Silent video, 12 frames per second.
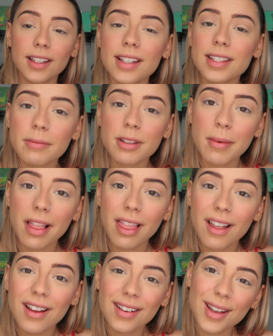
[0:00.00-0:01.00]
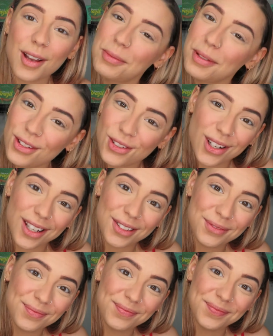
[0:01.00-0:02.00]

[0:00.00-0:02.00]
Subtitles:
Guys, I'm done my look. I hope you enjoyed.